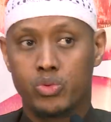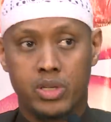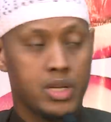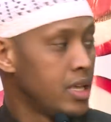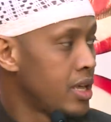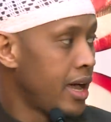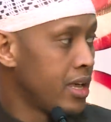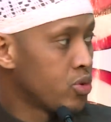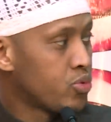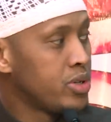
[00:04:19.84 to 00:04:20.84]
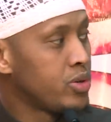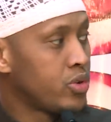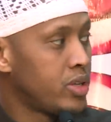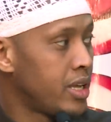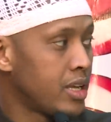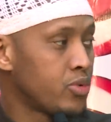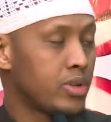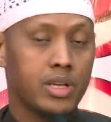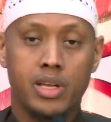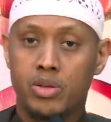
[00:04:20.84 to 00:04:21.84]
would, I agree, you could not
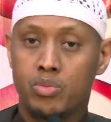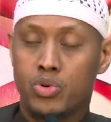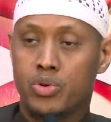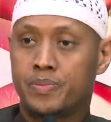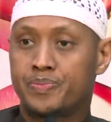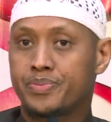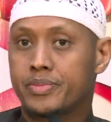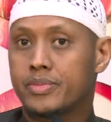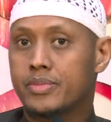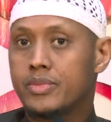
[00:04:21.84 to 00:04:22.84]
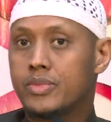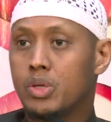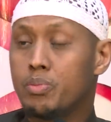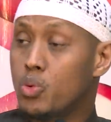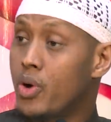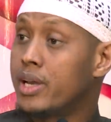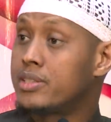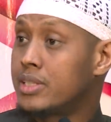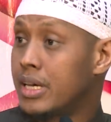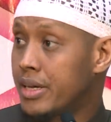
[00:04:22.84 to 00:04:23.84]
agree anymore. But why
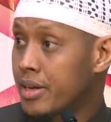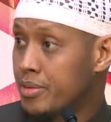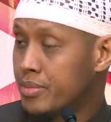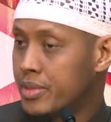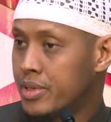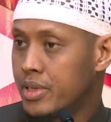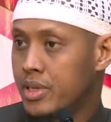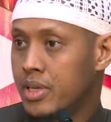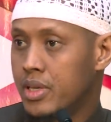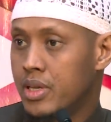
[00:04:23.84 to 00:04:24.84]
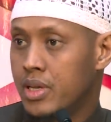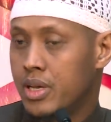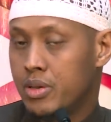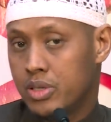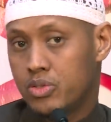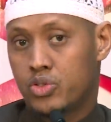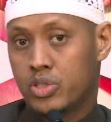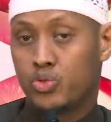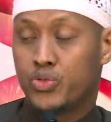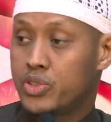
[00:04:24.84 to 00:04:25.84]
is it haram?
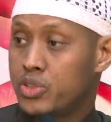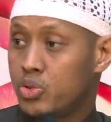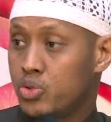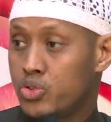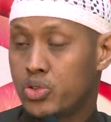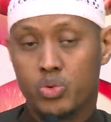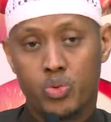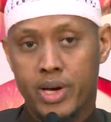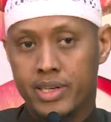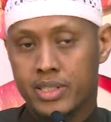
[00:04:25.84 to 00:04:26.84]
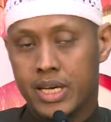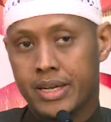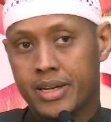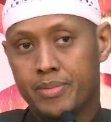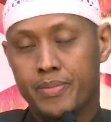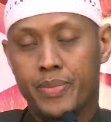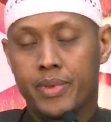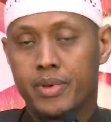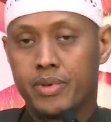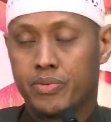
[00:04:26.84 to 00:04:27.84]
Sufis, they use it, why is it haram?
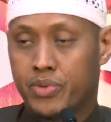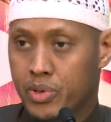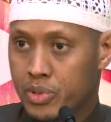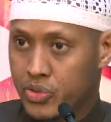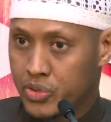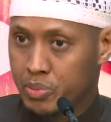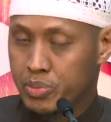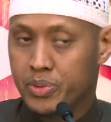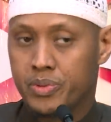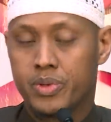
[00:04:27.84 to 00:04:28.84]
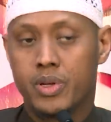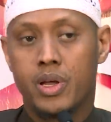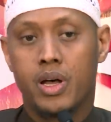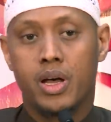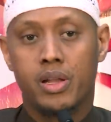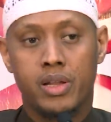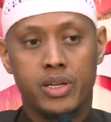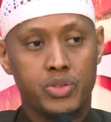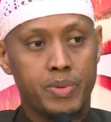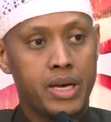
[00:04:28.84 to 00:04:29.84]
Very simple. Allah
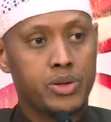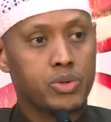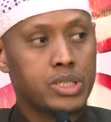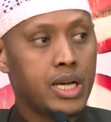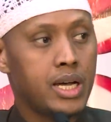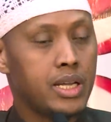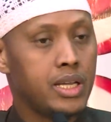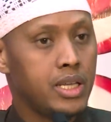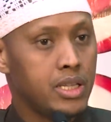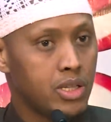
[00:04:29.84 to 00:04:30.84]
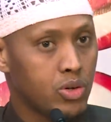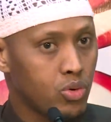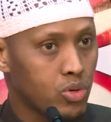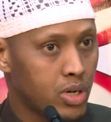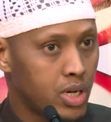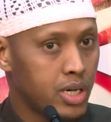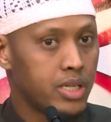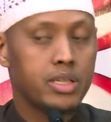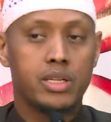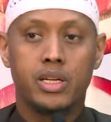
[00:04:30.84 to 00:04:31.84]
subhanahu wa ta'ala in the Quran